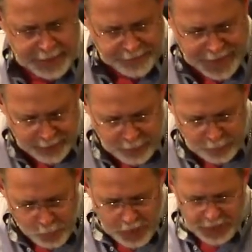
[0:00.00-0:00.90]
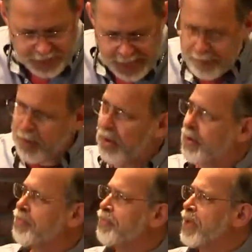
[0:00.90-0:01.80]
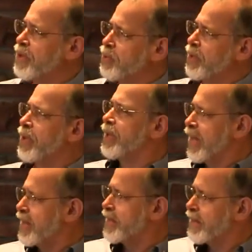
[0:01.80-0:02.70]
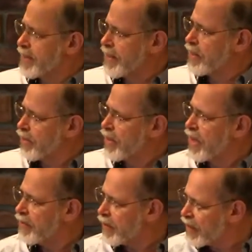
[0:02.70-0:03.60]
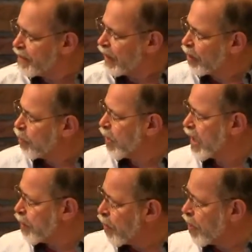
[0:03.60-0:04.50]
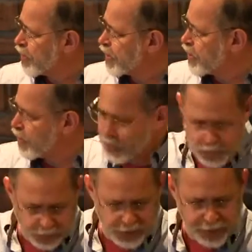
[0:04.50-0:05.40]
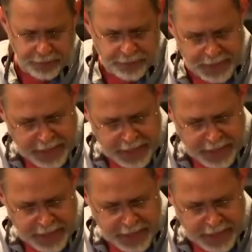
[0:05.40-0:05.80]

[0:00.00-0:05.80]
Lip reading: now the boy Samuel, and he's really, like I say, don't think of a little boy anymore, 6 years old or something.